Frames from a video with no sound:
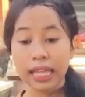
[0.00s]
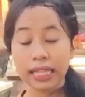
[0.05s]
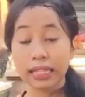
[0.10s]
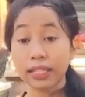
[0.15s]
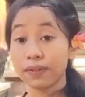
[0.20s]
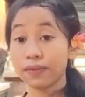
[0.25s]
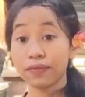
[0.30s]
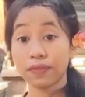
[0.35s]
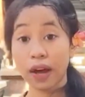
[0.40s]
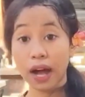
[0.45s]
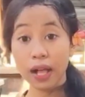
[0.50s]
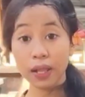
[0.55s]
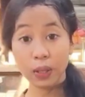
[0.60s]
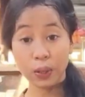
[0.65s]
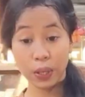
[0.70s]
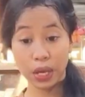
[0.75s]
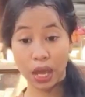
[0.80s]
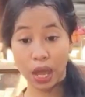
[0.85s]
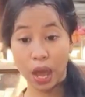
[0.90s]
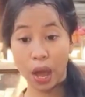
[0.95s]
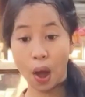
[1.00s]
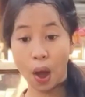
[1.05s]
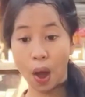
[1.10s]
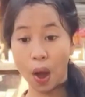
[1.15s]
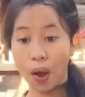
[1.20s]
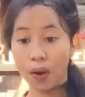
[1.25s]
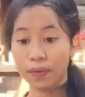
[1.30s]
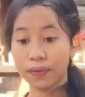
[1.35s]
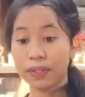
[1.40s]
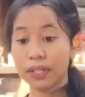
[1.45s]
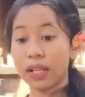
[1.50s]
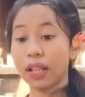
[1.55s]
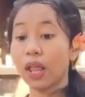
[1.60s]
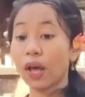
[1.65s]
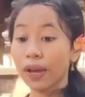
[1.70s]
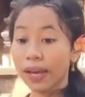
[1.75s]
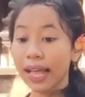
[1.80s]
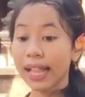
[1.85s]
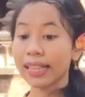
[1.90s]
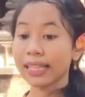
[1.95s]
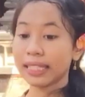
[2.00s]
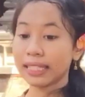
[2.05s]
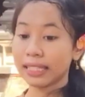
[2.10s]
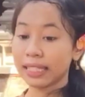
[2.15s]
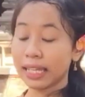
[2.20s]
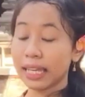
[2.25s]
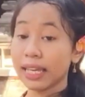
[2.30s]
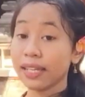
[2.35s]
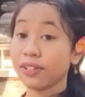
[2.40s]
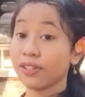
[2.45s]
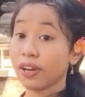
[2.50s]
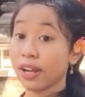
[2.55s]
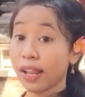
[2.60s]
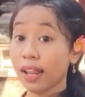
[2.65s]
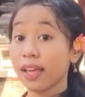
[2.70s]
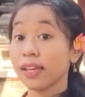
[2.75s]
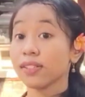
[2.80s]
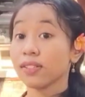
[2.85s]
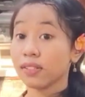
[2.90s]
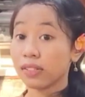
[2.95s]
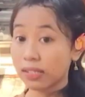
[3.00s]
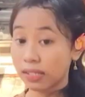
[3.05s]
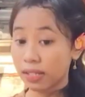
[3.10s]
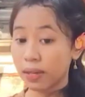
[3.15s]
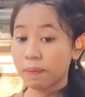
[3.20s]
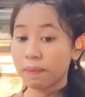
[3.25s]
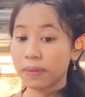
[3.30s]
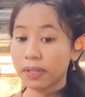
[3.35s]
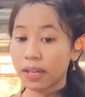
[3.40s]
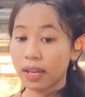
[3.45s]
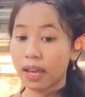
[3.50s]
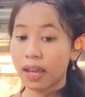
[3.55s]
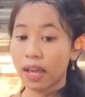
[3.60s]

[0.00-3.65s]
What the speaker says: the value of the loyalty in relationships.